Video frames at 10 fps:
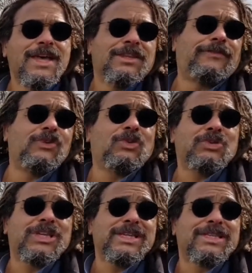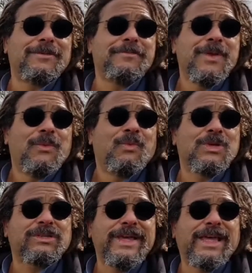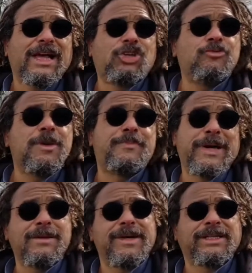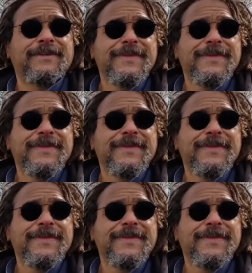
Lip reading: The feudal system was like a human pyramid,